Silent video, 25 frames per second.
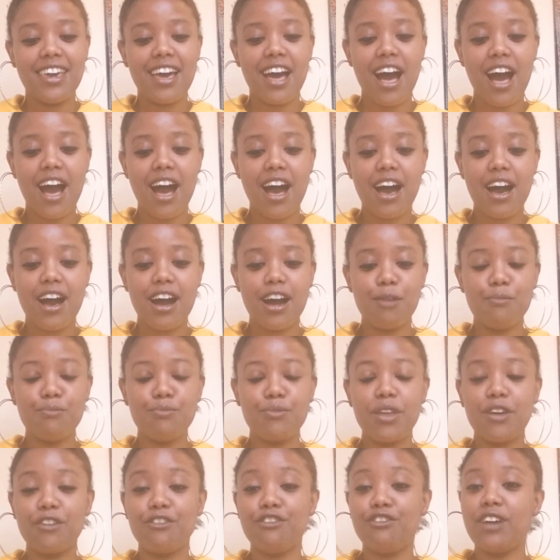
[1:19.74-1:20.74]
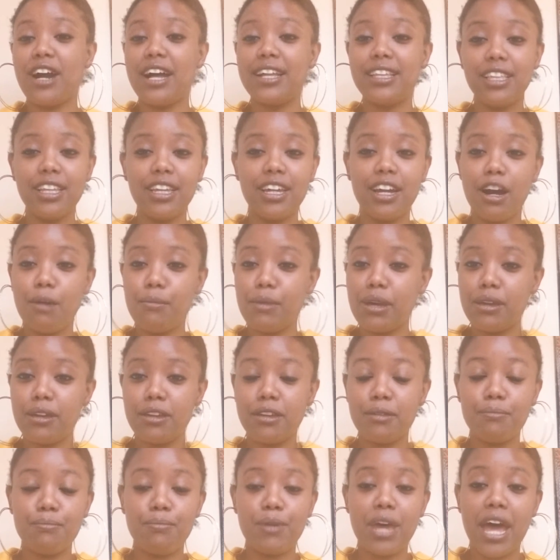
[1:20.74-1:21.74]
Finally got
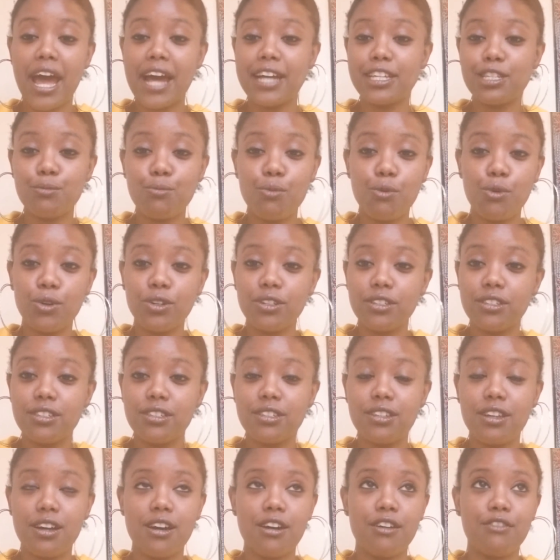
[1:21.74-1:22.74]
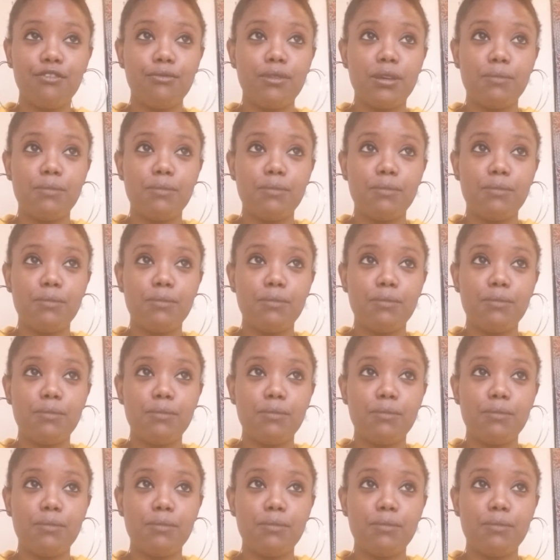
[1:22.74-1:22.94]
my passport stuff,